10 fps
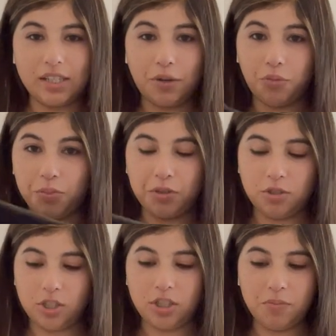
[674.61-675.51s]
that it would be
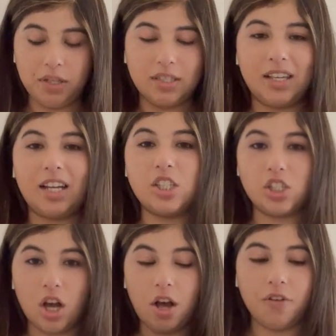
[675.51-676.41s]
stretchy, but it's like a
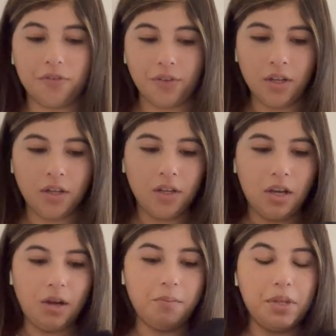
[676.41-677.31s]
tough
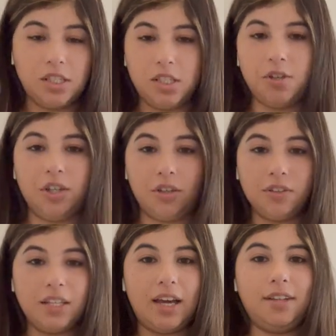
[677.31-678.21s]
material
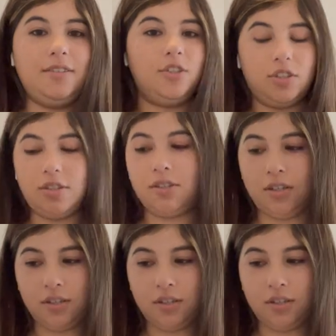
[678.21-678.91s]
that just